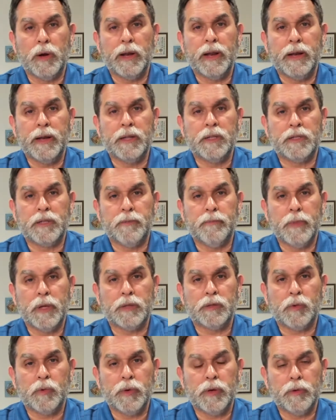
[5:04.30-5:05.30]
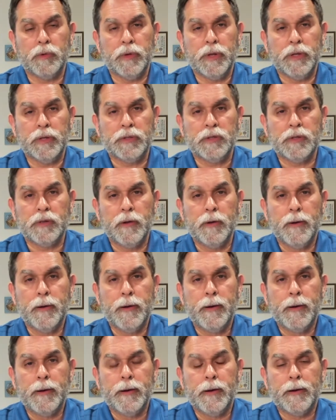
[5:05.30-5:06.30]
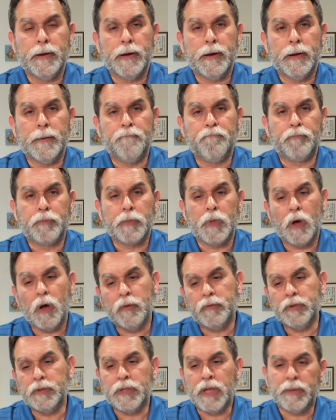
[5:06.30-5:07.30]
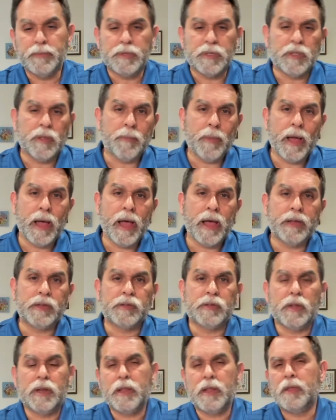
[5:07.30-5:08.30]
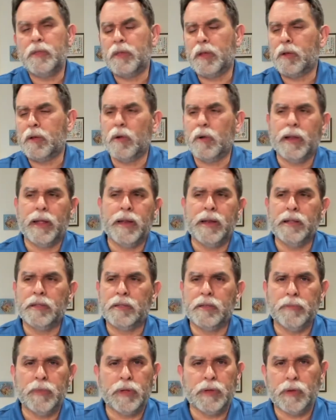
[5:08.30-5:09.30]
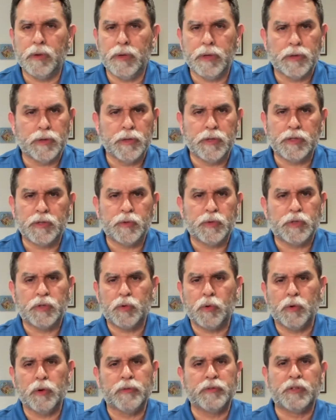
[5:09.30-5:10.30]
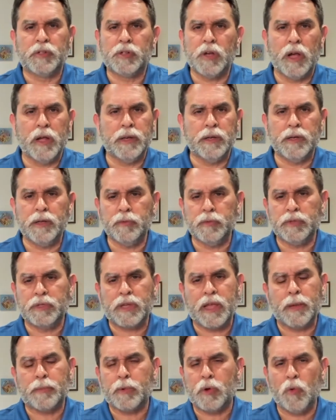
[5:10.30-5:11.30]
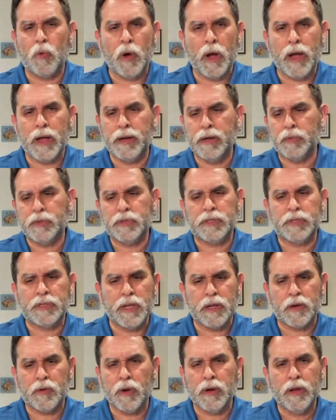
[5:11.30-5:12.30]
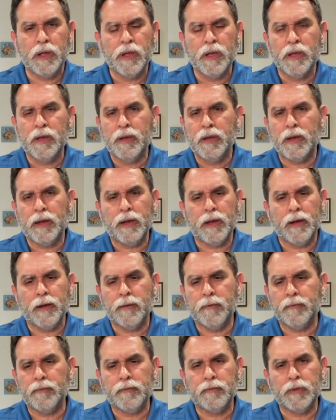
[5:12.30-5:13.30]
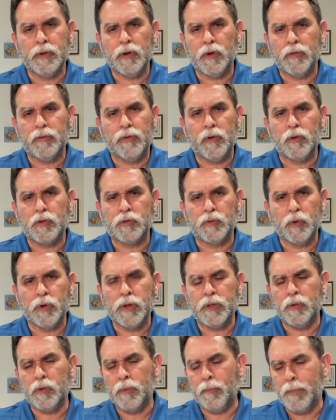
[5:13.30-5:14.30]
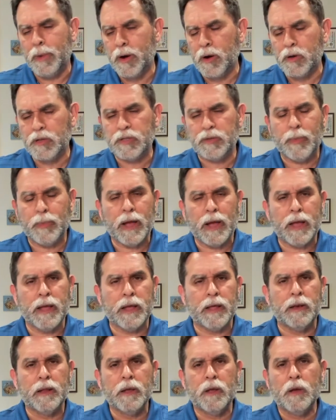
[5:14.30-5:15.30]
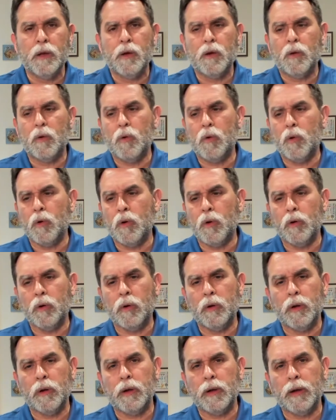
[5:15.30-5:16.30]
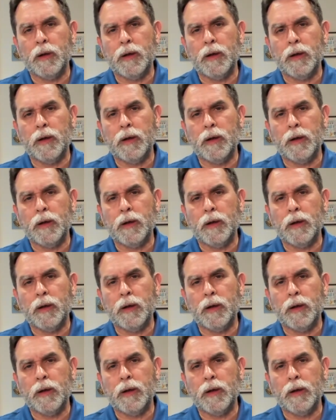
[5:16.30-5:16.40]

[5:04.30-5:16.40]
related to mental illness. Oftentimes in the past, anything related to mental illness was sort of shunned. It was kept quiet. It was secret. Folks were either embarrassed by it or,